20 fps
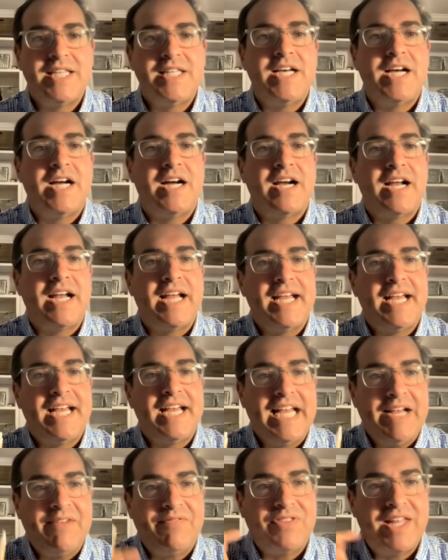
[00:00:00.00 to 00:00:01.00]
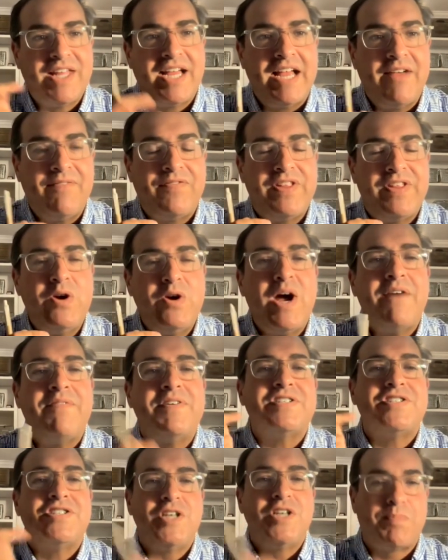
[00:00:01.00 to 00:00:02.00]
there if the if you have
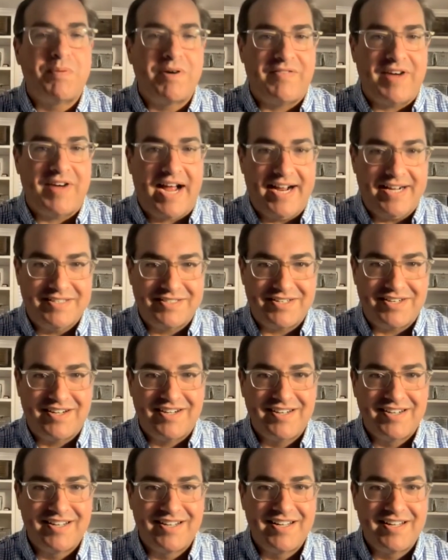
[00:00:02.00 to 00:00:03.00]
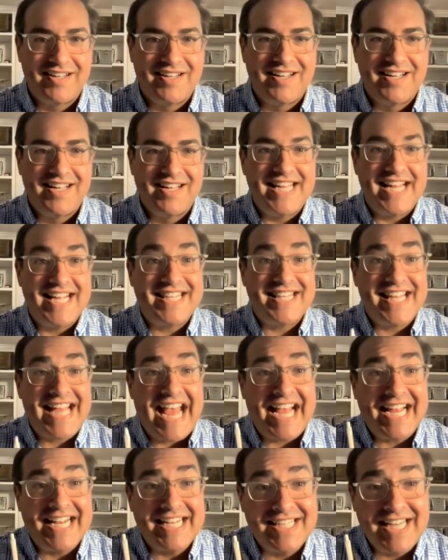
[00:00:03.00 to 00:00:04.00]
a supervisor that
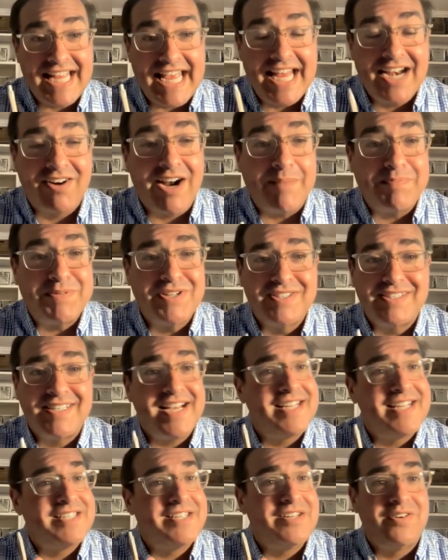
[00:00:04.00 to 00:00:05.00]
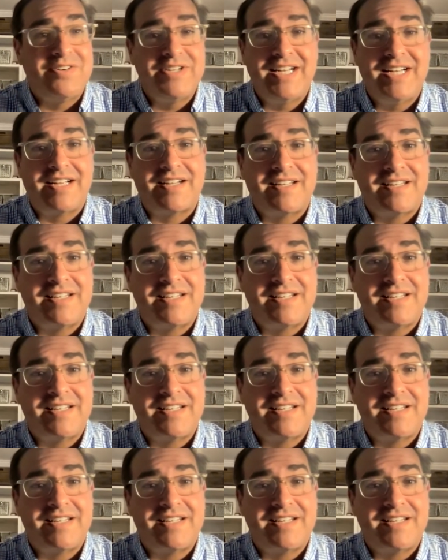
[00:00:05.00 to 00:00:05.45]
interrupts you and says you don't need to